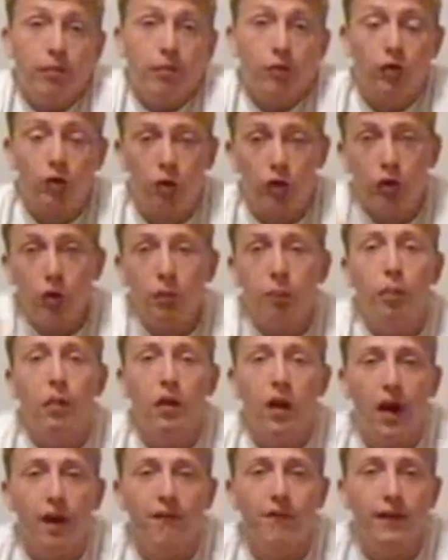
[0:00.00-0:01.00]
So you
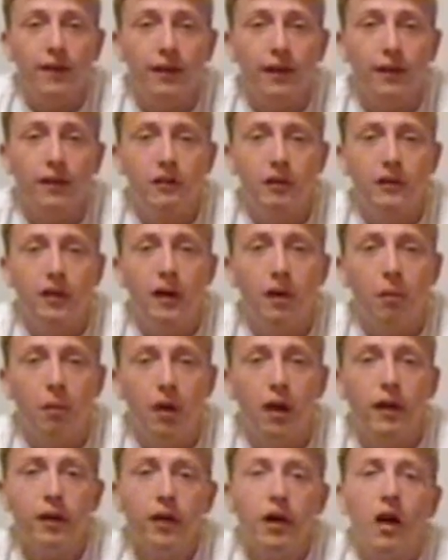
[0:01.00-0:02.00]
put everything to them,
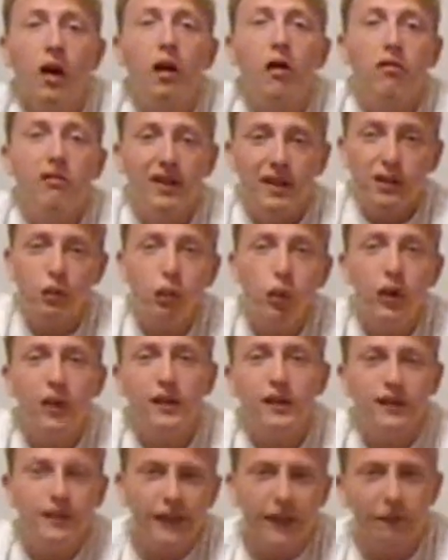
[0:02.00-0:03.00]
right? Let's
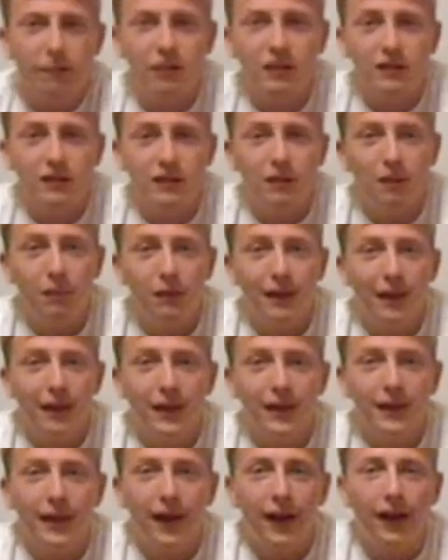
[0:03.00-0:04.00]
win the Championship
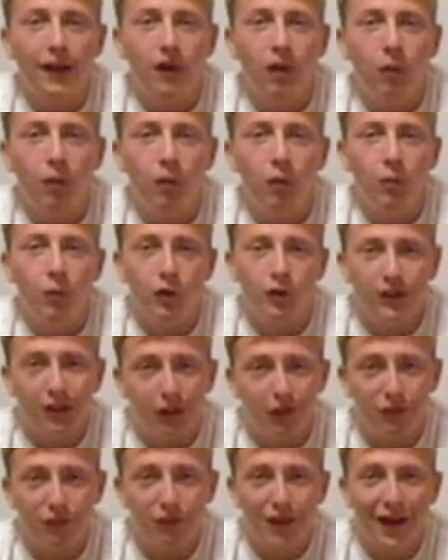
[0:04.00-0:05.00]
League again a couple more
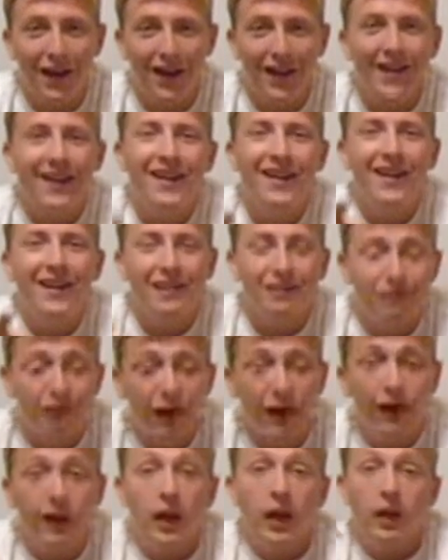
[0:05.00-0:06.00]
times, right?
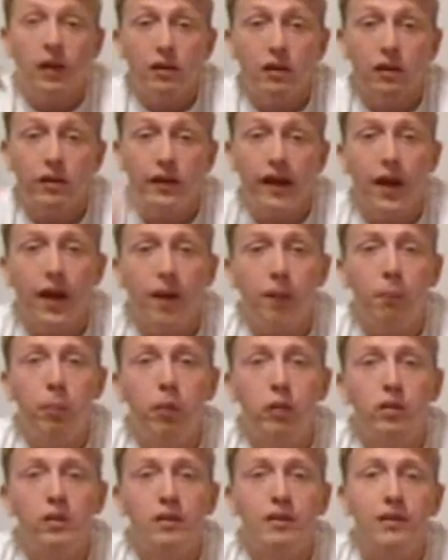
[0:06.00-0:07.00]
Right, so stay at
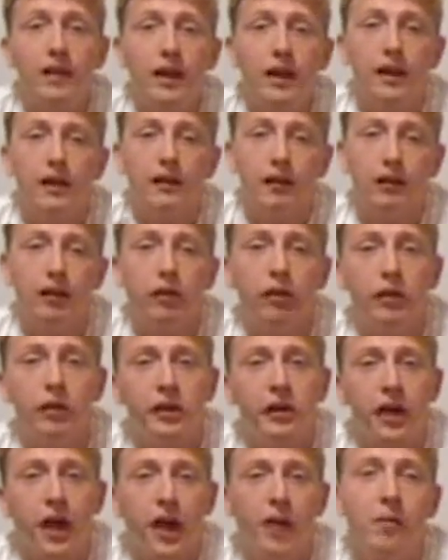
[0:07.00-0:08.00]
Bundesliga till you
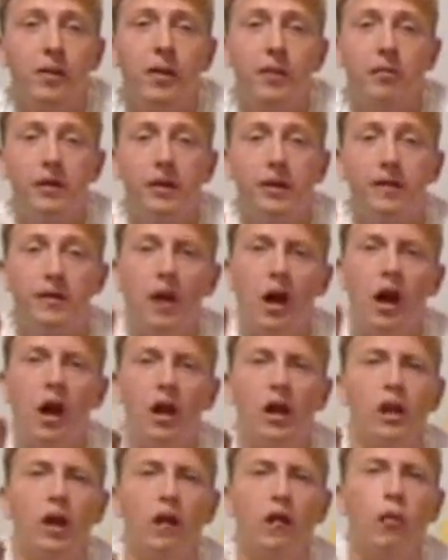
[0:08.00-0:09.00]
retire, man, because
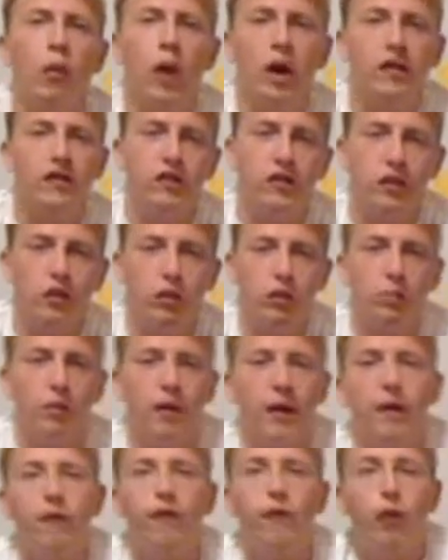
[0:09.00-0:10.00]
I love watching you
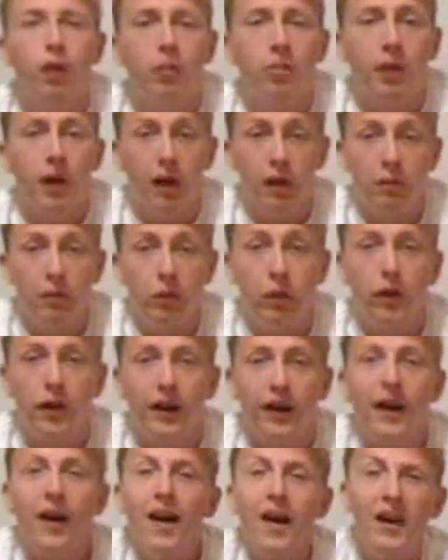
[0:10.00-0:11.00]
play for Bayern
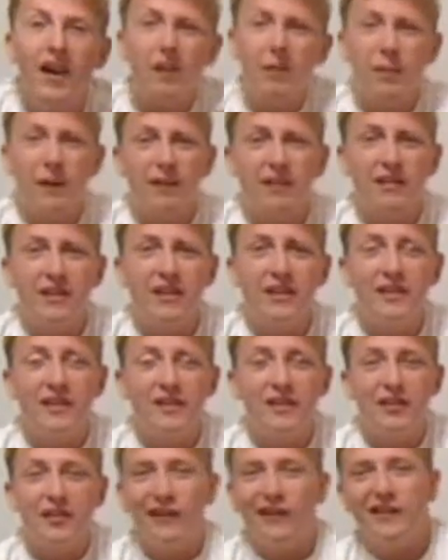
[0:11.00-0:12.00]
Munich. Especially in
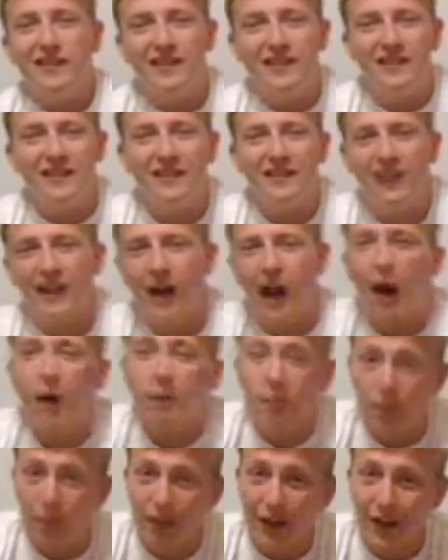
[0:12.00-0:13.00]
this jersey this year,
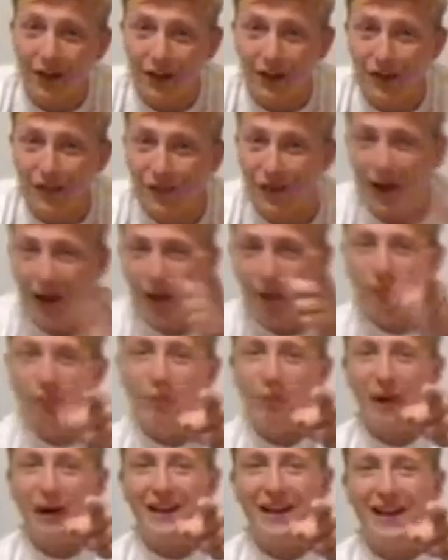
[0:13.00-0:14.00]
I'ma buy you.
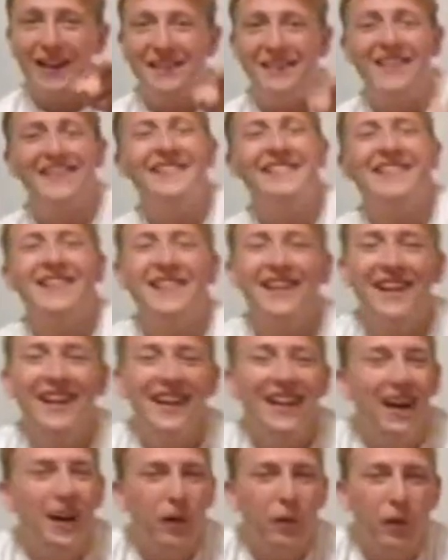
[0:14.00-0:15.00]
I'ma buy that jersey.
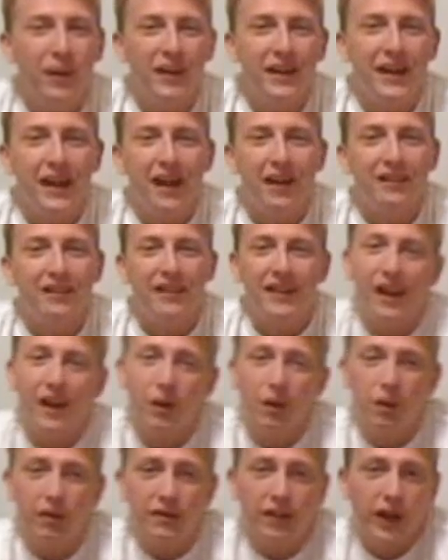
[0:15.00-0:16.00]
What do you guys
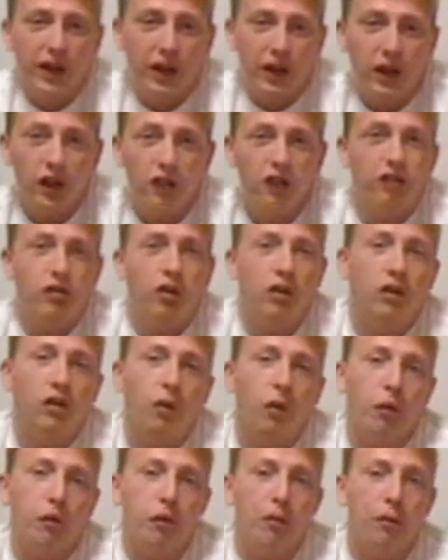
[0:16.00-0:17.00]
think? Was that a good choice
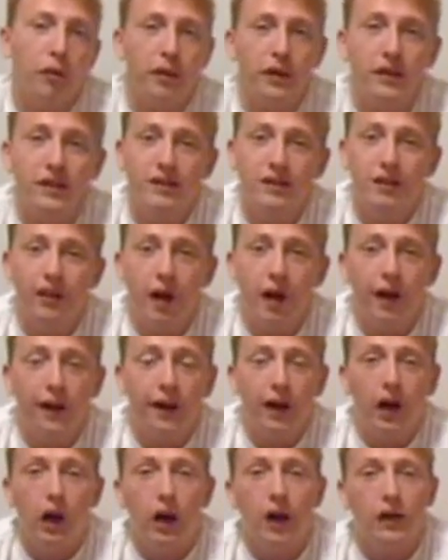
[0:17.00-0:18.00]
for Ribery to sign
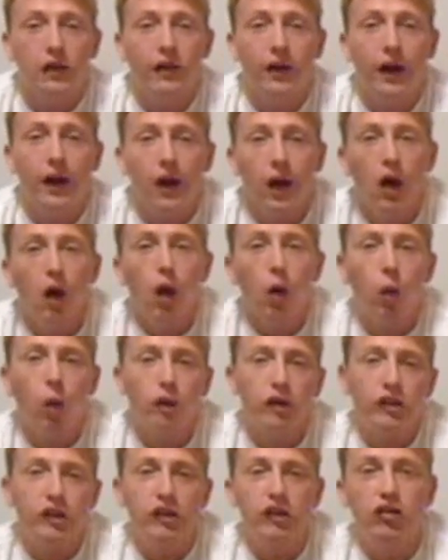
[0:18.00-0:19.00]
a contract?
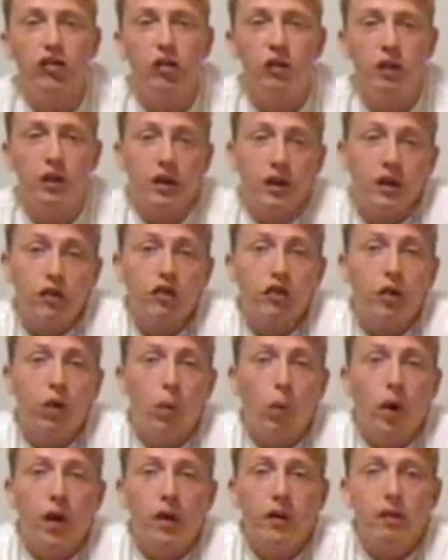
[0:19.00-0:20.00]
Or he should
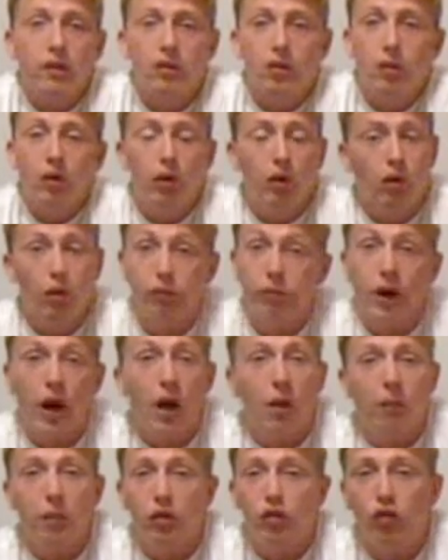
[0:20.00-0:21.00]
have went to
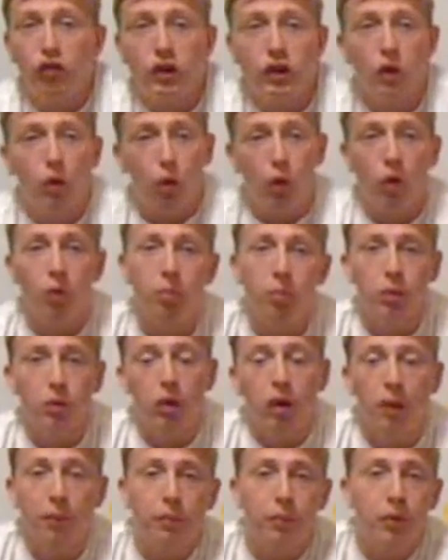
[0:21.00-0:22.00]
Real Madrid or
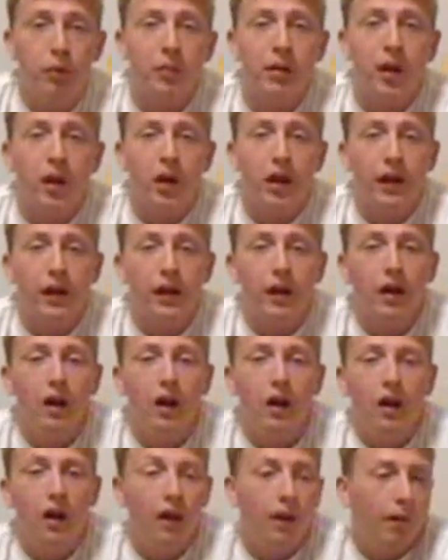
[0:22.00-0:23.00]
Premier League?
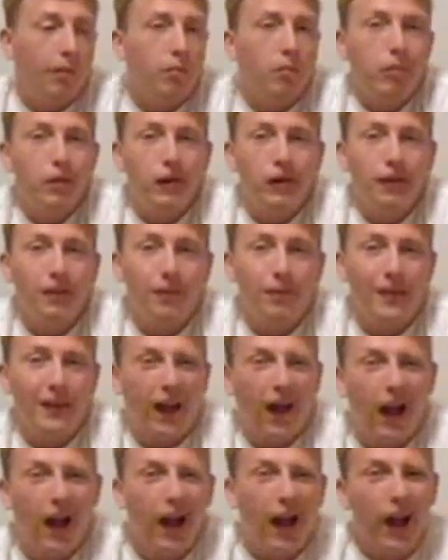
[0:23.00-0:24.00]
But
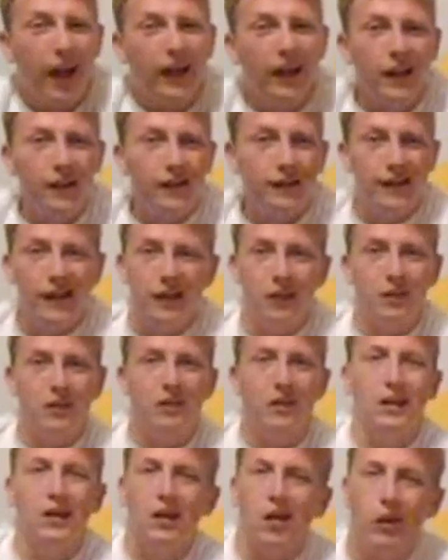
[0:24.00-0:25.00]
I didn't think he
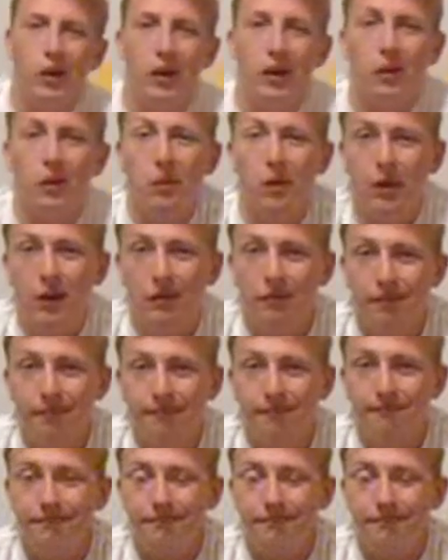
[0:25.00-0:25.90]
was going to go anywhere.